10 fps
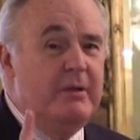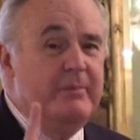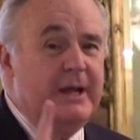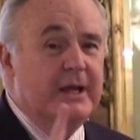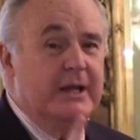
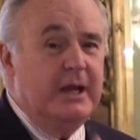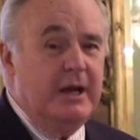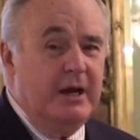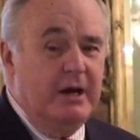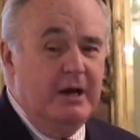
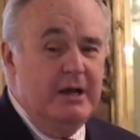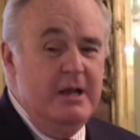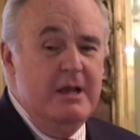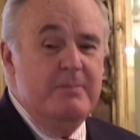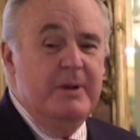Medicare,
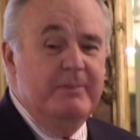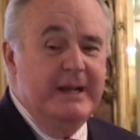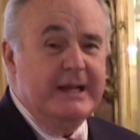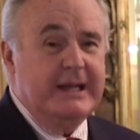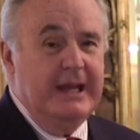but
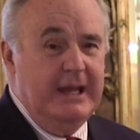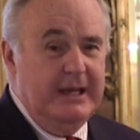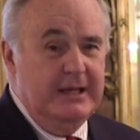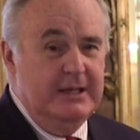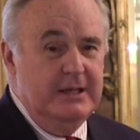
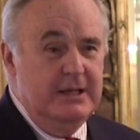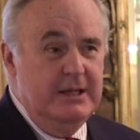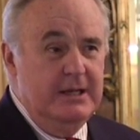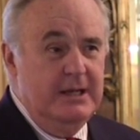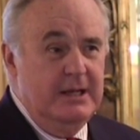Medicaid.
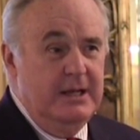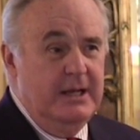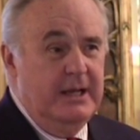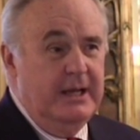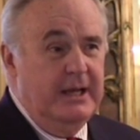
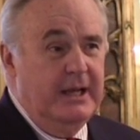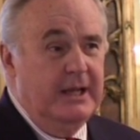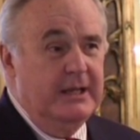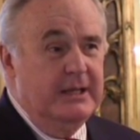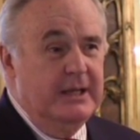
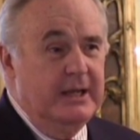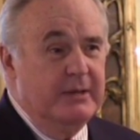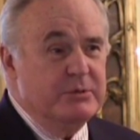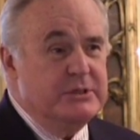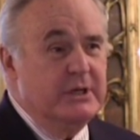And I
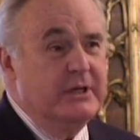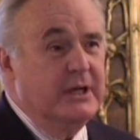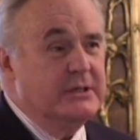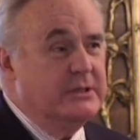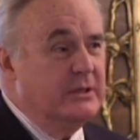was sitting
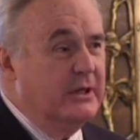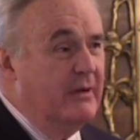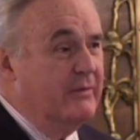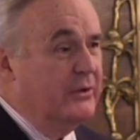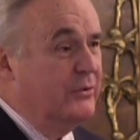next to
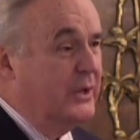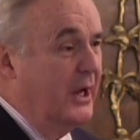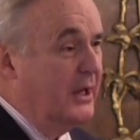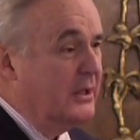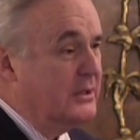Governor
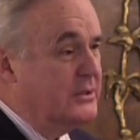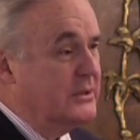Dukakis